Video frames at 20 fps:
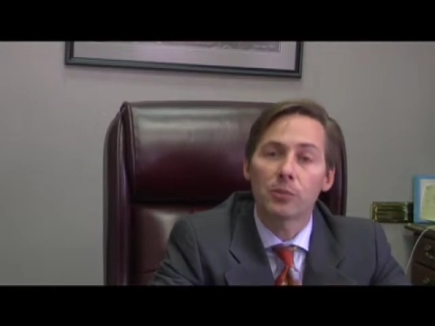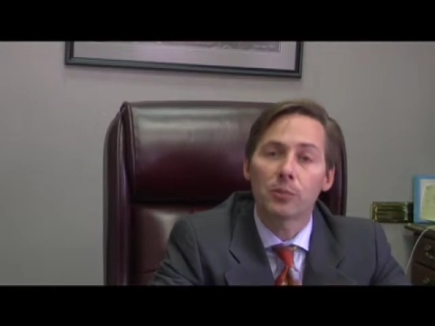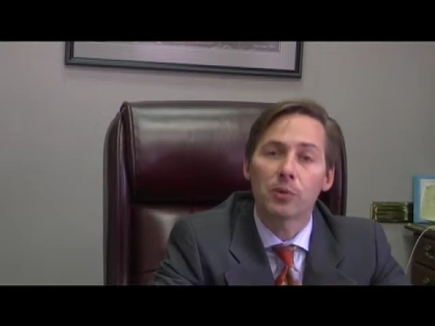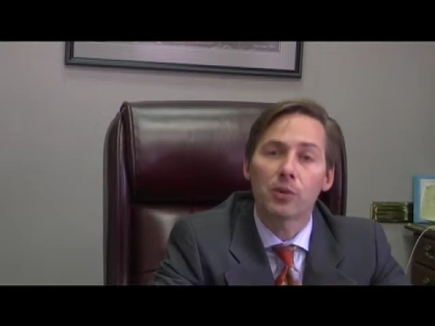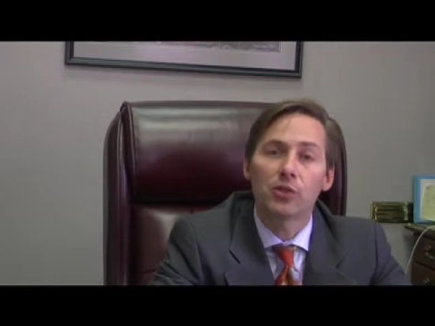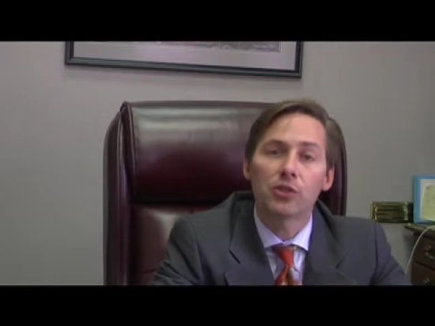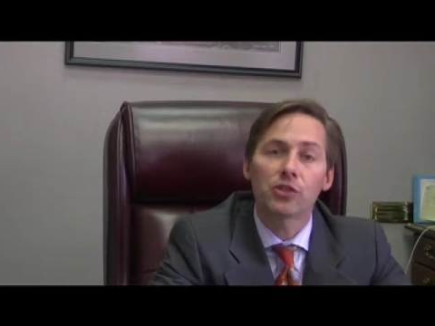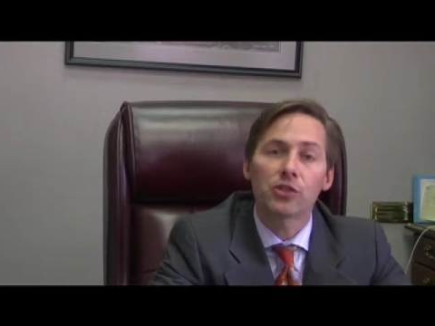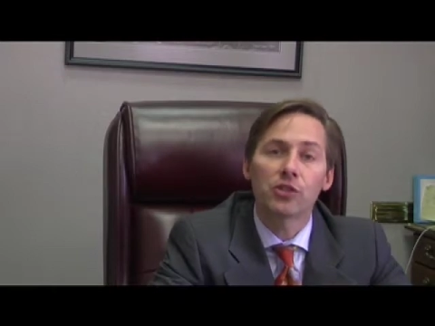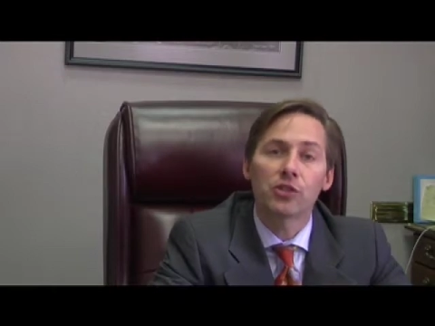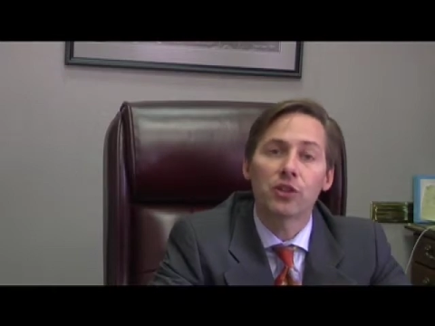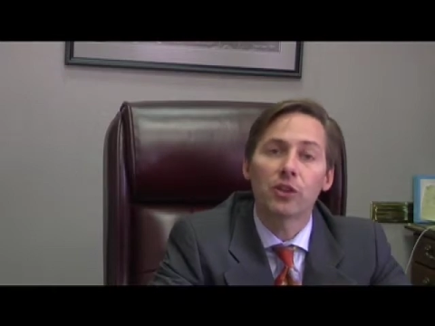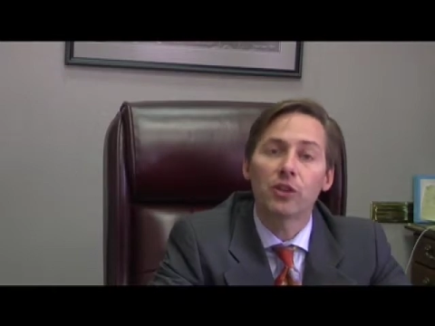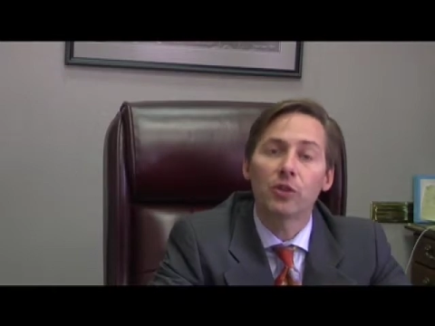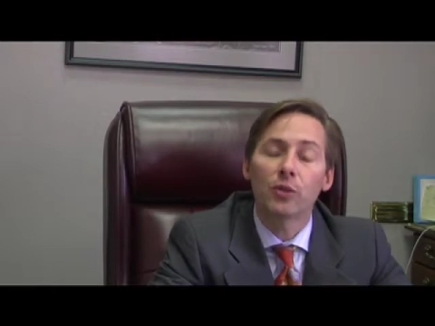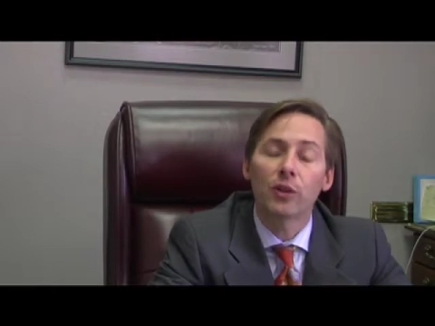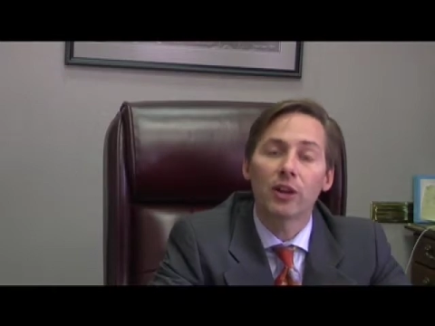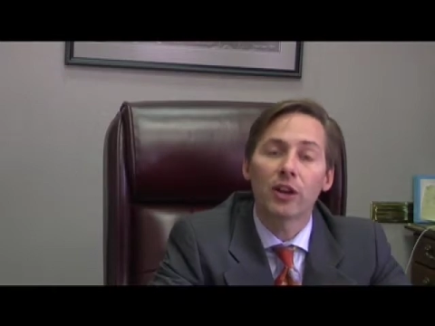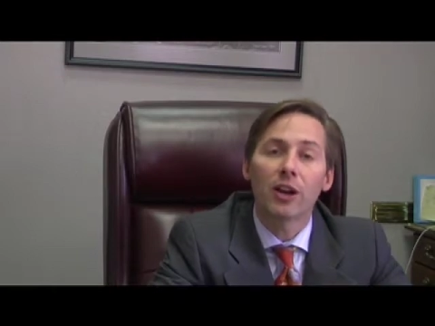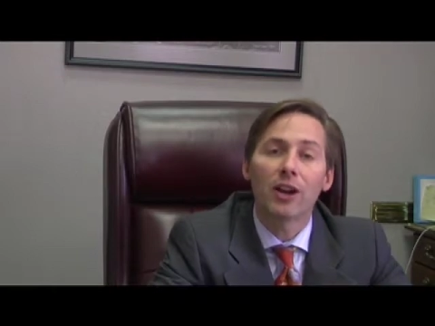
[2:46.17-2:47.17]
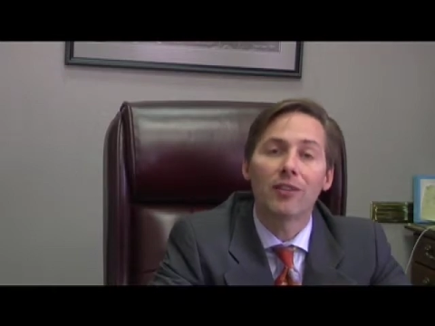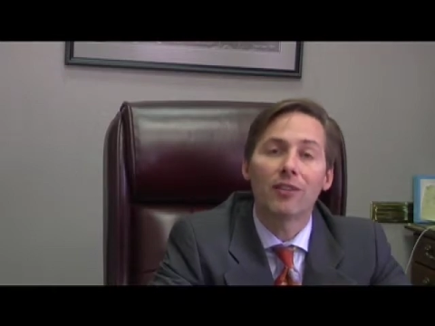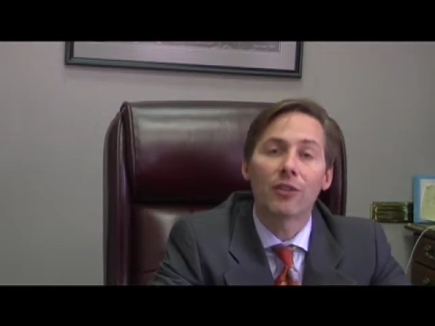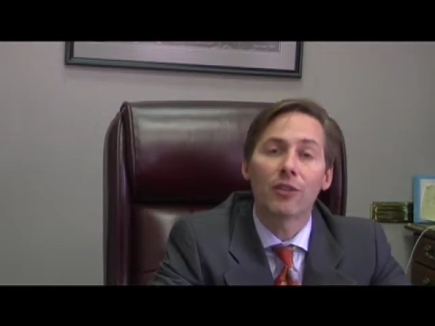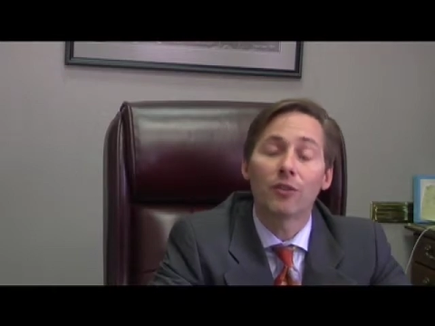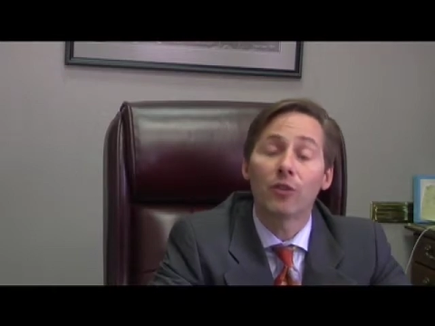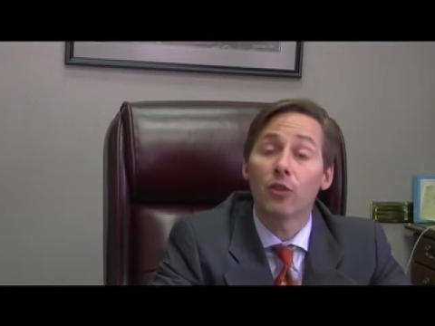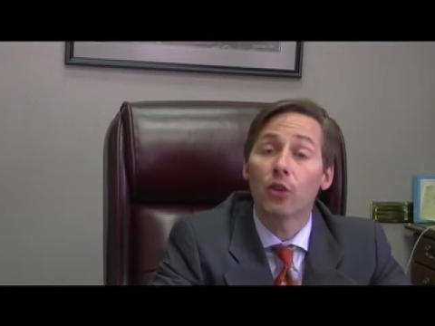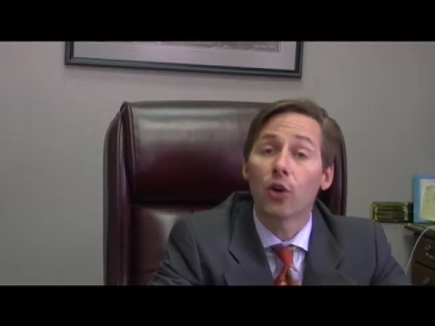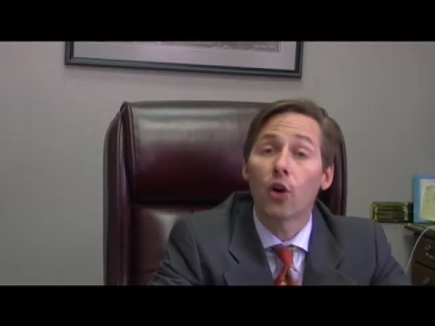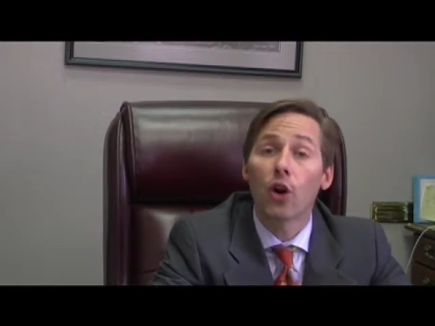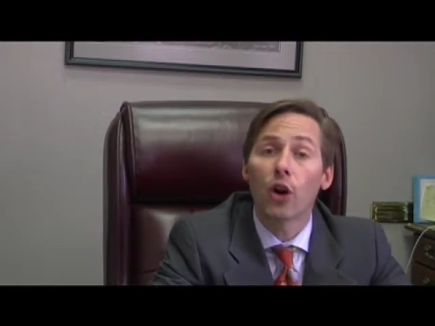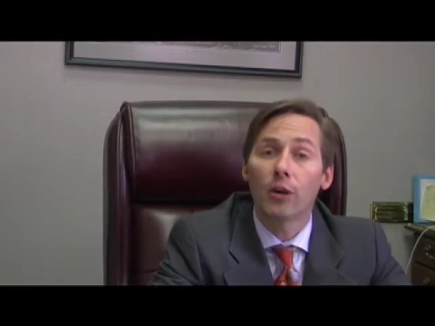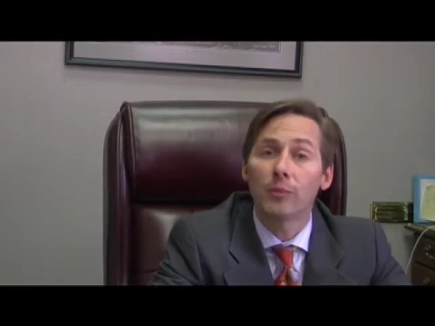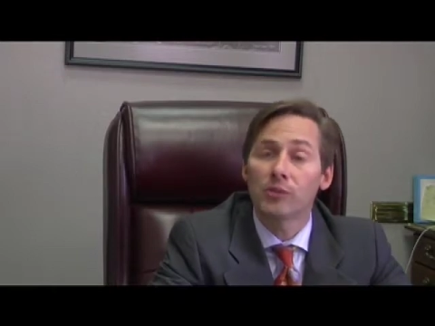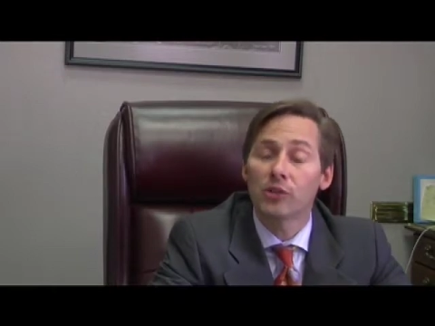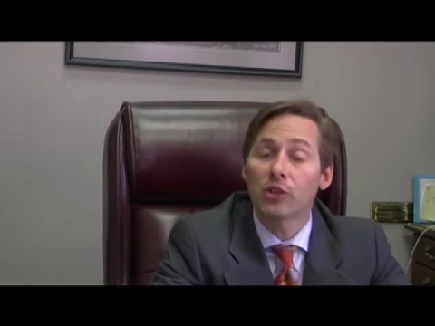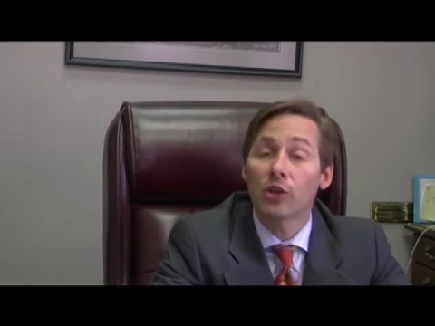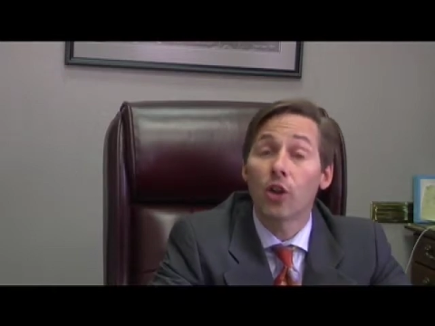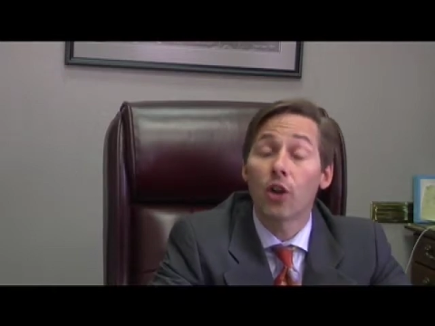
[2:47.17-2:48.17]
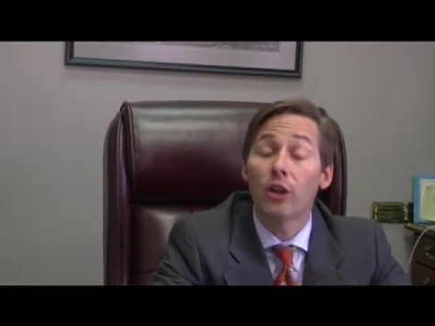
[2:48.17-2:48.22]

a person can recover for the harms and